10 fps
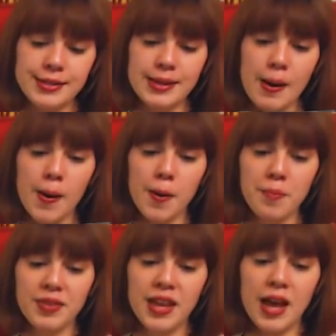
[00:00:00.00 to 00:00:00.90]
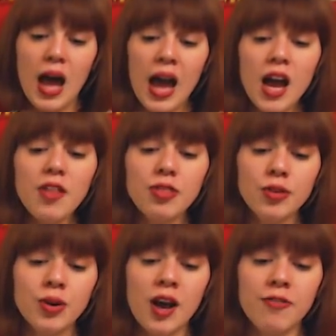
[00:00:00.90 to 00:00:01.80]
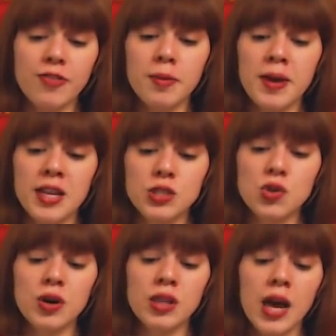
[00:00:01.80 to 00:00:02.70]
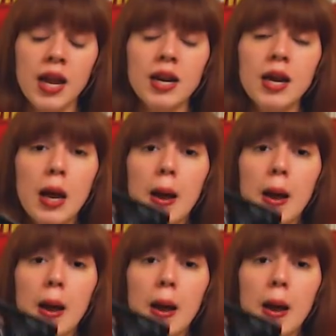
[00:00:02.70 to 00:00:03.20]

so I got thrown off from the main storyline.